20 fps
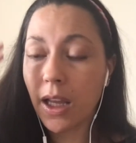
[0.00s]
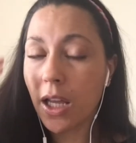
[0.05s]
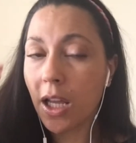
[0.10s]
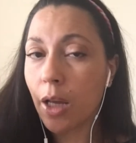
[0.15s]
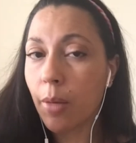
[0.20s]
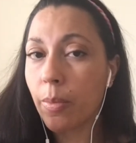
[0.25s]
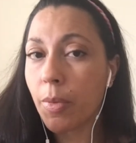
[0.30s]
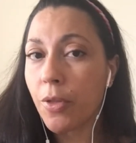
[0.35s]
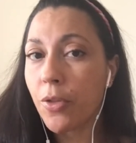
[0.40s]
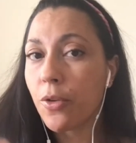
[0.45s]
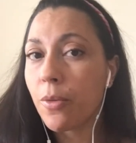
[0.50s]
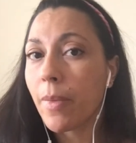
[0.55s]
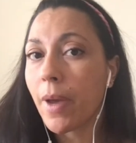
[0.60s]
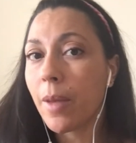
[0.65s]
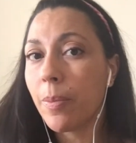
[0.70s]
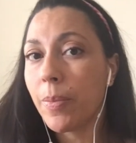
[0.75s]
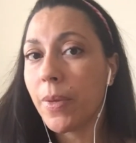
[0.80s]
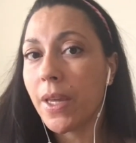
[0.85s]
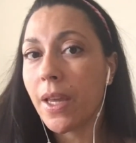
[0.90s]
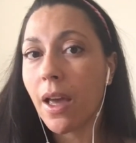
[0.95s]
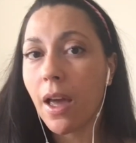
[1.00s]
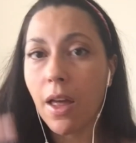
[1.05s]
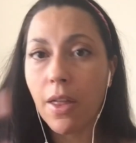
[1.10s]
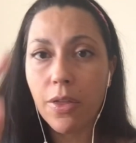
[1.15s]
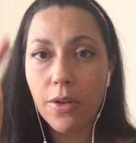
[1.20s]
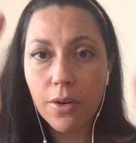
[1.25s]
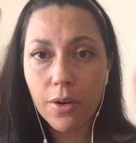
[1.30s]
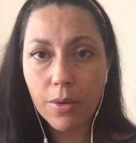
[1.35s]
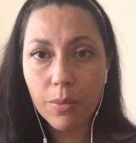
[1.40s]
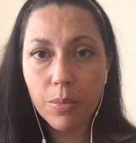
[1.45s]
but there might be
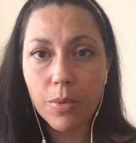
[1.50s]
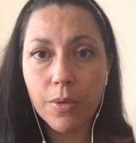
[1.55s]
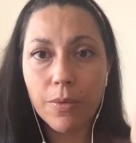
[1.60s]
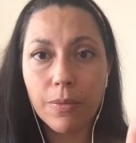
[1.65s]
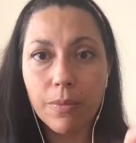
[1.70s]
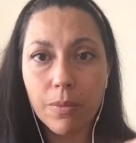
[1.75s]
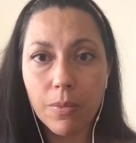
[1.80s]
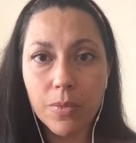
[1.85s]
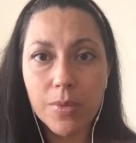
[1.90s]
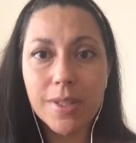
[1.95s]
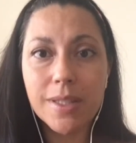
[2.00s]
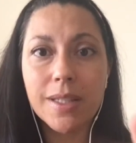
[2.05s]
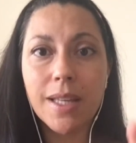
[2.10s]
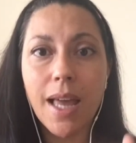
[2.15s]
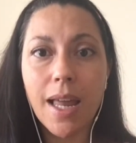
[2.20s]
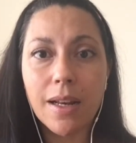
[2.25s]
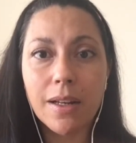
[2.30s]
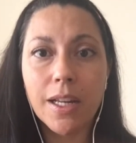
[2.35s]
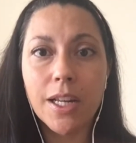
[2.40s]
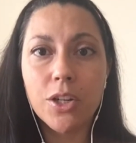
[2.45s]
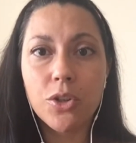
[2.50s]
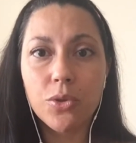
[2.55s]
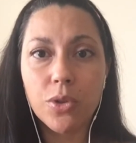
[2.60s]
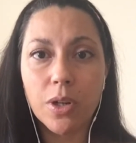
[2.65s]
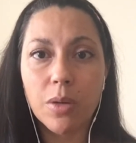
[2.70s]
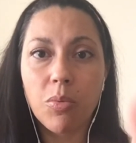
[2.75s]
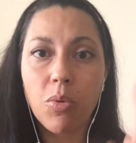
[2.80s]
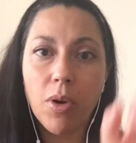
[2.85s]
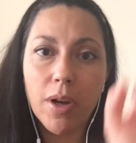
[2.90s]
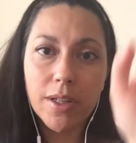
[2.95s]
other satellite
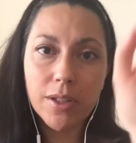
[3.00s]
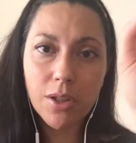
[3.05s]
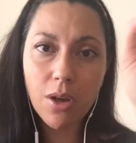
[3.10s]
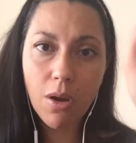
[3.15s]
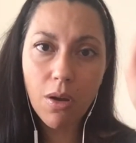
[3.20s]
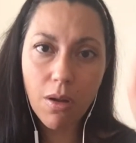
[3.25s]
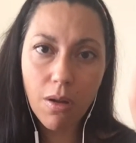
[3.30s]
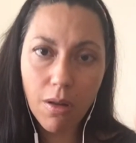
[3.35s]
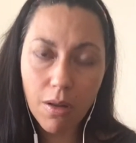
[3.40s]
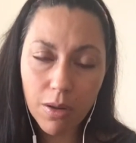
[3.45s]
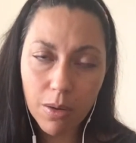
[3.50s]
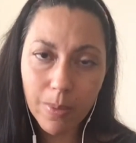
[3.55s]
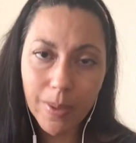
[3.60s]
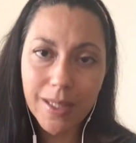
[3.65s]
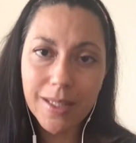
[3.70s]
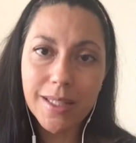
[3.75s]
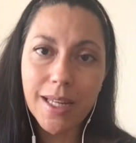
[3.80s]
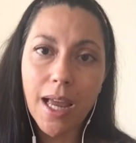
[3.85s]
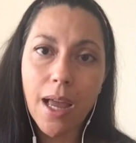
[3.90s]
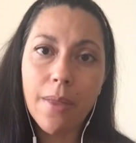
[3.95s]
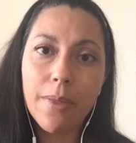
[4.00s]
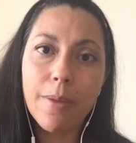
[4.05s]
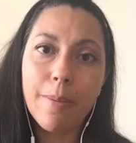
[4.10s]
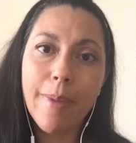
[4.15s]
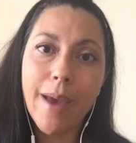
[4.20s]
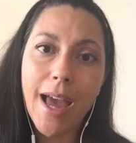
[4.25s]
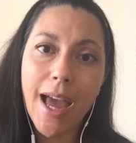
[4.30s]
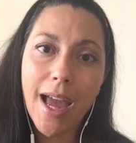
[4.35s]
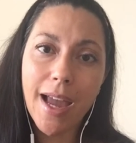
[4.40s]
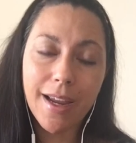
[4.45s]
trigger points all the way down the
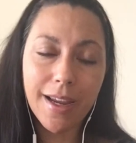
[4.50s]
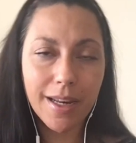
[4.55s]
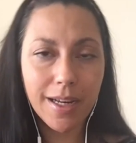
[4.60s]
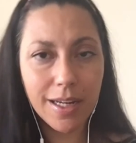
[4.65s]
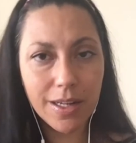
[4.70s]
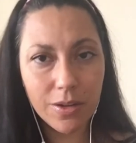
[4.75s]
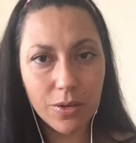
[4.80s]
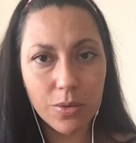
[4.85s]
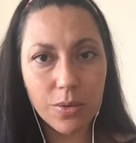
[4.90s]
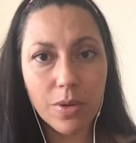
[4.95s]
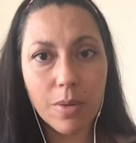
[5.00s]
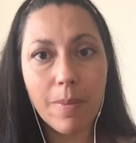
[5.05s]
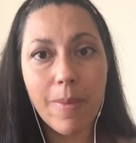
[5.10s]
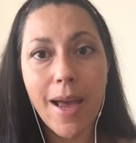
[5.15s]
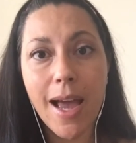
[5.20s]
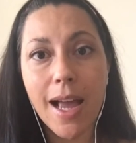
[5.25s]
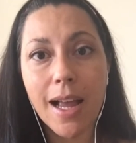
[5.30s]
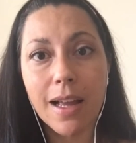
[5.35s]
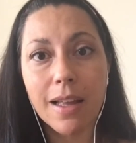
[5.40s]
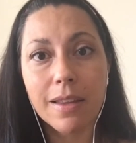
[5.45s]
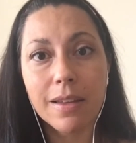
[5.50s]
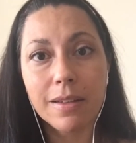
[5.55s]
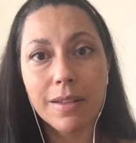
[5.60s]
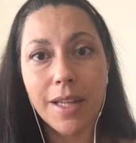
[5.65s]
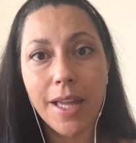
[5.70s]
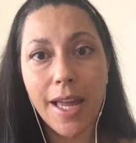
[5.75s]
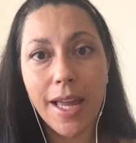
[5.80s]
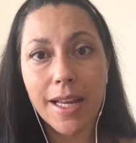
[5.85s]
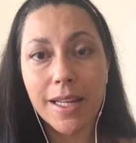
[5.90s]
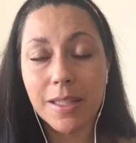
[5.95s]
back and in through the back of the
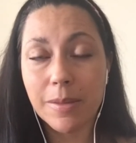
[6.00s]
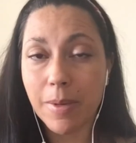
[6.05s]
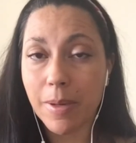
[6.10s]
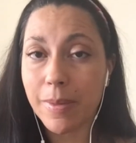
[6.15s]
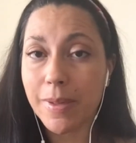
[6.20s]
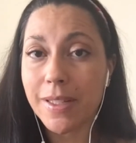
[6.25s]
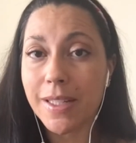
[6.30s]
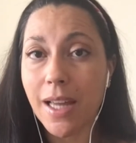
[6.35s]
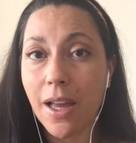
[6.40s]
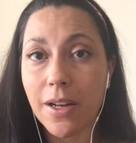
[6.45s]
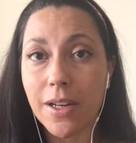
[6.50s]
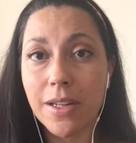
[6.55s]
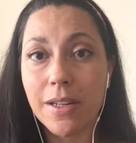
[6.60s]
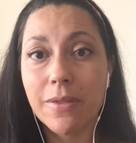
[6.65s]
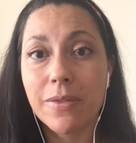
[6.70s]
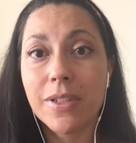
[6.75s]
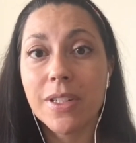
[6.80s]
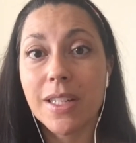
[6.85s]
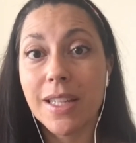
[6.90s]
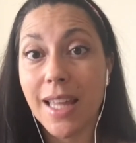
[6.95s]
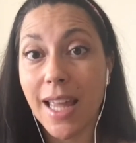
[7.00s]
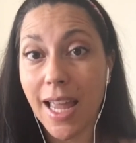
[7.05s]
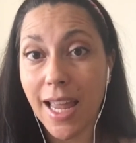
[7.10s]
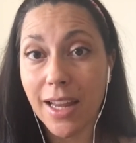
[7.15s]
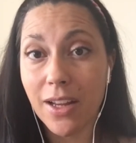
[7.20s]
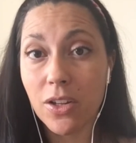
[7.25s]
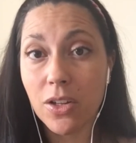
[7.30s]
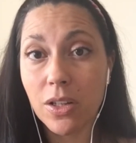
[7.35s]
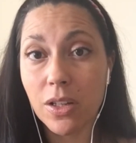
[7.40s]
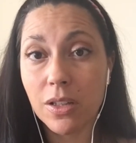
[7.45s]
legs, maybe down even to the
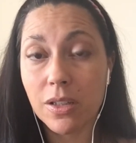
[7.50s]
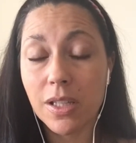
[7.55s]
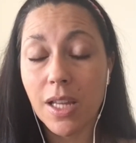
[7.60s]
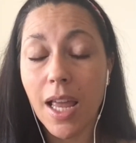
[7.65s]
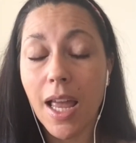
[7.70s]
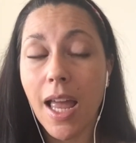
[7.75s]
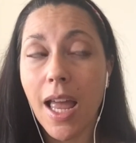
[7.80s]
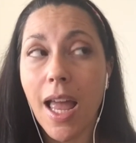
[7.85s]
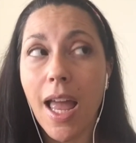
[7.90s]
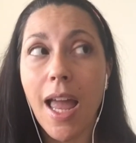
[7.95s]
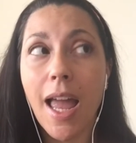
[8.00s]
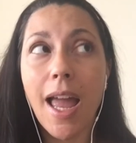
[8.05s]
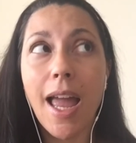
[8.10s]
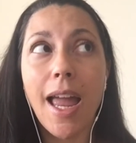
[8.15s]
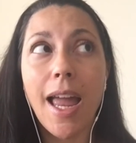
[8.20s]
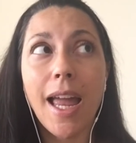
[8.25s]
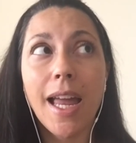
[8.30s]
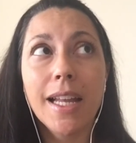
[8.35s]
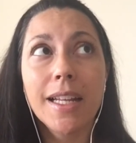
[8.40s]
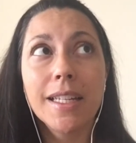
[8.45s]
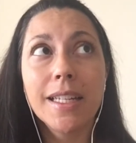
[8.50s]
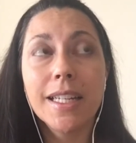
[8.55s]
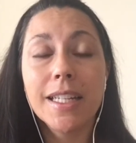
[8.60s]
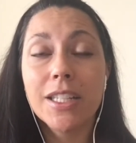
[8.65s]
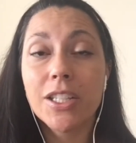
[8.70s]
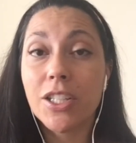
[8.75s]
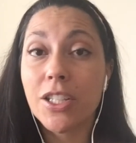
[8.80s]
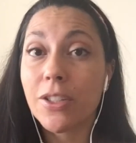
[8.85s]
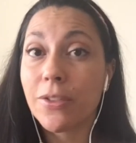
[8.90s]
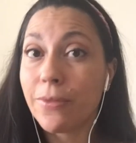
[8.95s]
ankles and
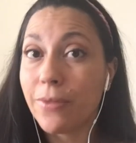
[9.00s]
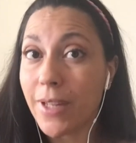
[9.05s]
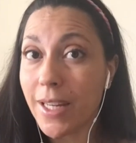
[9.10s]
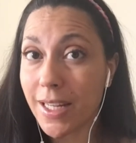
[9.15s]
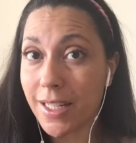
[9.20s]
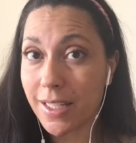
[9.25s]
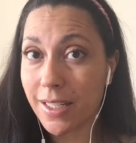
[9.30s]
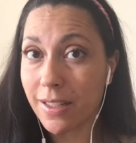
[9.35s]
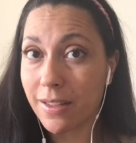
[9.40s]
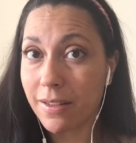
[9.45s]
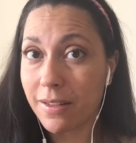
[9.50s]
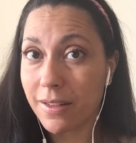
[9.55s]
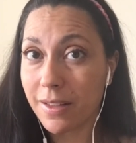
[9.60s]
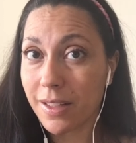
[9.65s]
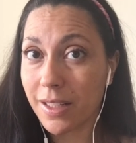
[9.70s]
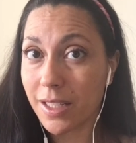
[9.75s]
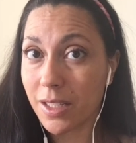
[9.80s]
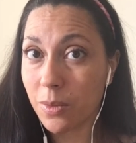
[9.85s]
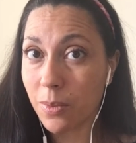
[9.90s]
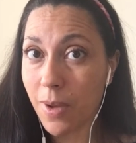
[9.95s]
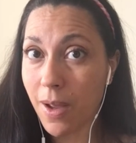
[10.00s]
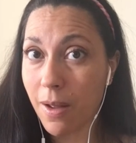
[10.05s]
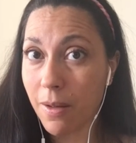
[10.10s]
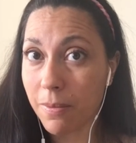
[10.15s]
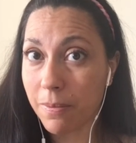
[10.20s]
into the feet as well.